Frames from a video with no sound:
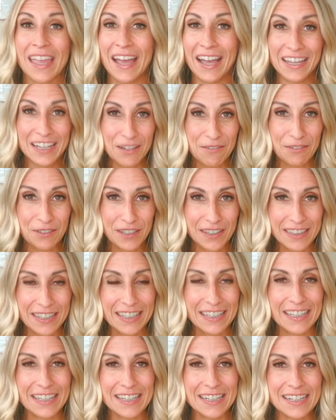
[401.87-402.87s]
I definitely think
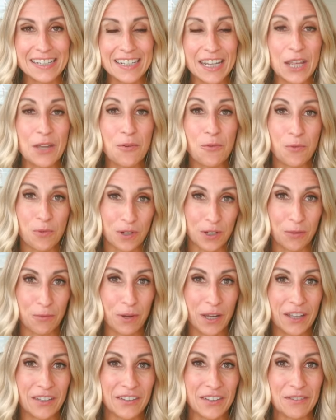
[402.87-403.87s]
it is a
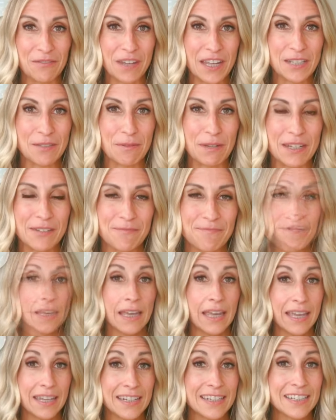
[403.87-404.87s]
worthwhile investment.
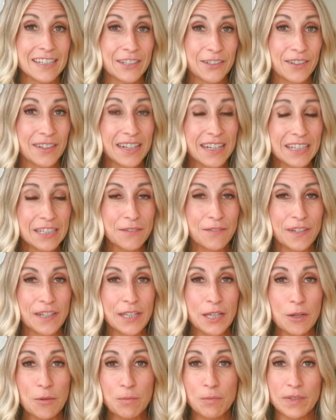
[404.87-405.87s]
And until the next
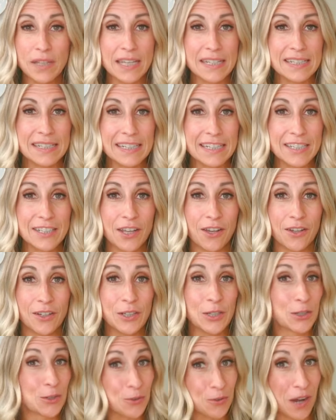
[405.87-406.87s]
video, blessings on
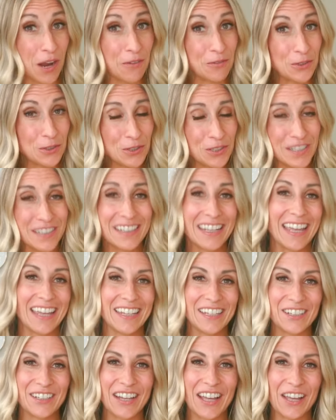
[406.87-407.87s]
your travels and
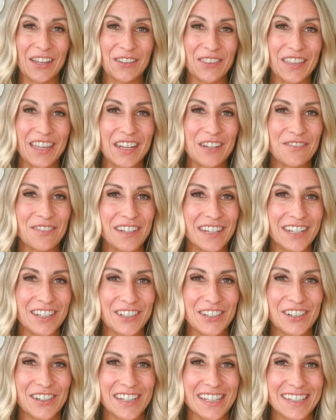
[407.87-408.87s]
your health and fitness
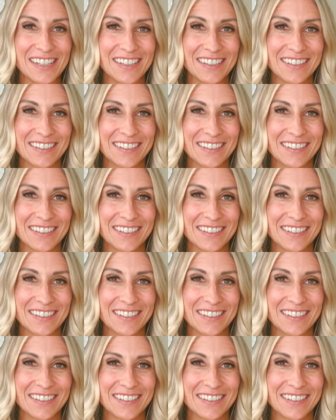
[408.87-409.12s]
journeys.